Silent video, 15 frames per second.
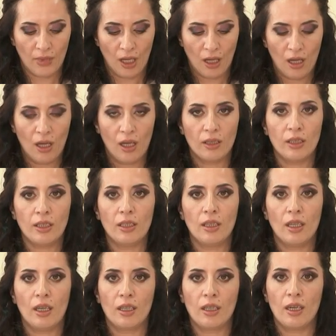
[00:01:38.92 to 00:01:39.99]

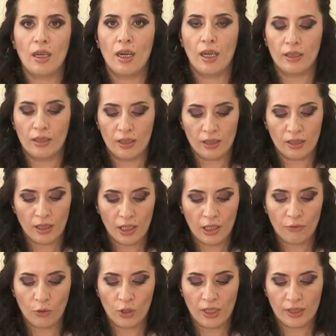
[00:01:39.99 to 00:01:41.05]
Particularly, he mentioned, "We
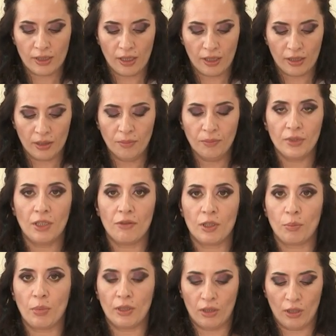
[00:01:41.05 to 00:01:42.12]
worked in detail on
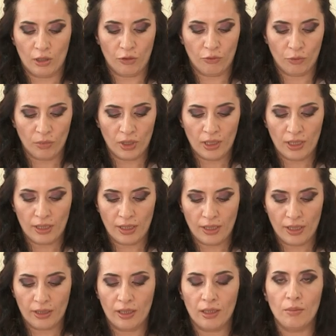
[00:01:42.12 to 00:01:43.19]
every article of that
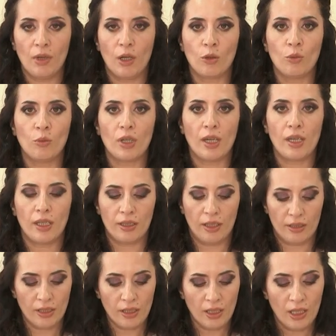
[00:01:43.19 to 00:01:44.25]
treaty to be able to
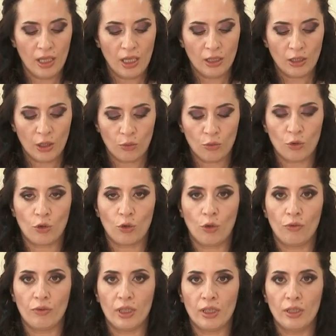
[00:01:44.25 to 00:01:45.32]
restore our
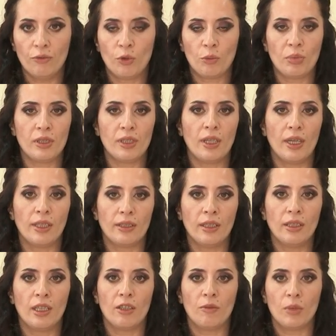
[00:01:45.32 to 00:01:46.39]
rights to our genetic
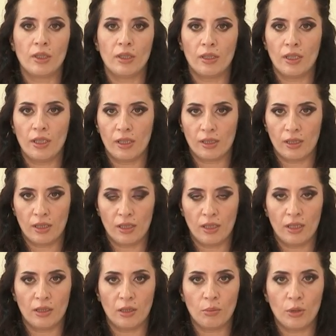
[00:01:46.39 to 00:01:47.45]
resources and
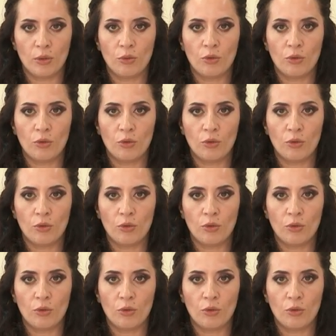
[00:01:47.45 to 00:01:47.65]
traditional